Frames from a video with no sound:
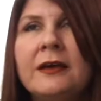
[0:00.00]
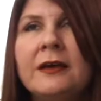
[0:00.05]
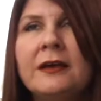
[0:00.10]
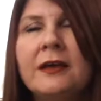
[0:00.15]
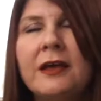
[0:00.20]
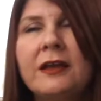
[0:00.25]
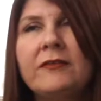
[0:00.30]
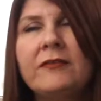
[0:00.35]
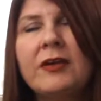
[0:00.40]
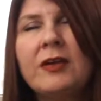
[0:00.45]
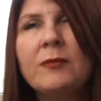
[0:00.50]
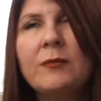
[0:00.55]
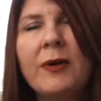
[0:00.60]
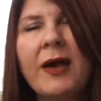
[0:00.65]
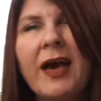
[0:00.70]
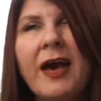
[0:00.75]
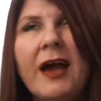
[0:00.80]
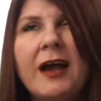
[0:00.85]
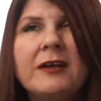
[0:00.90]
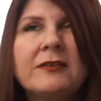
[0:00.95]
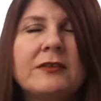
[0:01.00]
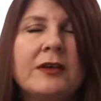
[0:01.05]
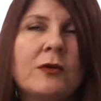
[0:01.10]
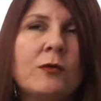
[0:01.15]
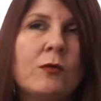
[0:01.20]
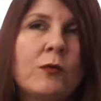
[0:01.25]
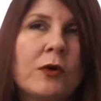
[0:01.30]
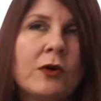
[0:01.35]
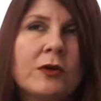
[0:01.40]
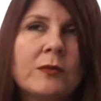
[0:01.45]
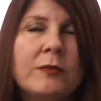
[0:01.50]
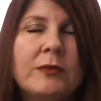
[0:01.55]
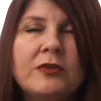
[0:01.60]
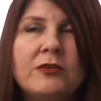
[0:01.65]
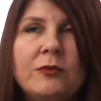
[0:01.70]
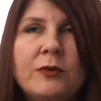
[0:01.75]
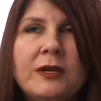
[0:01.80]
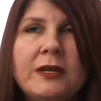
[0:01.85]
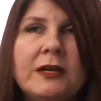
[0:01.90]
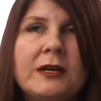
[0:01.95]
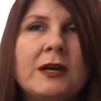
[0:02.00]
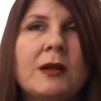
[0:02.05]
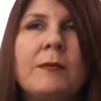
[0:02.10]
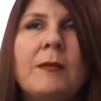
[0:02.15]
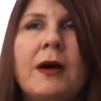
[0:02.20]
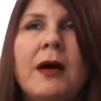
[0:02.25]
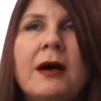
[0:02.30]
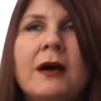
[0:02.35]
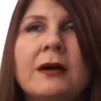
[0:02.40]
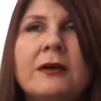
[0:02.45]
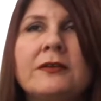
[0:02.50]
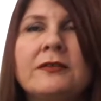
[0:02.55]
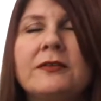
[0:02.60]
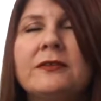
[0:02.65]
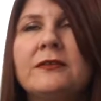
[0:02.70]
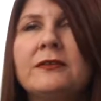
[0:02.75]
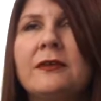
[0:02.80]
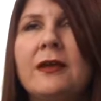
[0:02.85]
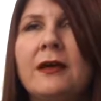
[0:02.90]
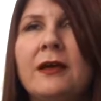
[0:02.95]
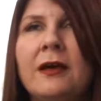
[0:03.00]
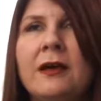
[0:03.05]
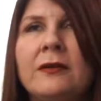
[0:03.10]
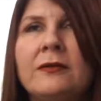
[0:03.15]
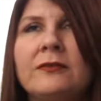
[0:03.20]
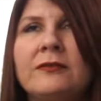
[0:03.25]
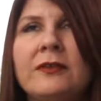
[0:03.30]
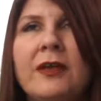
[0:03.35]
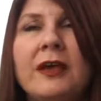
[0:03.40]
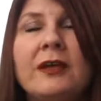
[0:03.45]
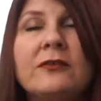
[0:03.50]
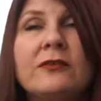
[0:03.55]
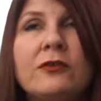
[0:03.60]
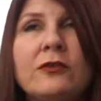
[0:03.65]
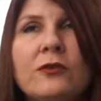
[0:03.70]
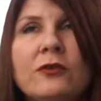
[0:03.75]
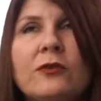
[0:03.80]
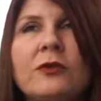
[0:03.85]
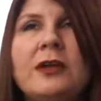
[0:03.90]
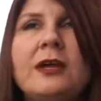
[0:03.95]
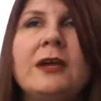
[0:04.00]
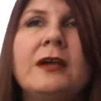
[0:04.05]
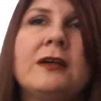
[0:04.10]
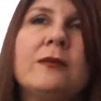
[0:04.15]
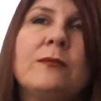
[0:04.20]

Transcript: kind of impact and work between and amongst science learning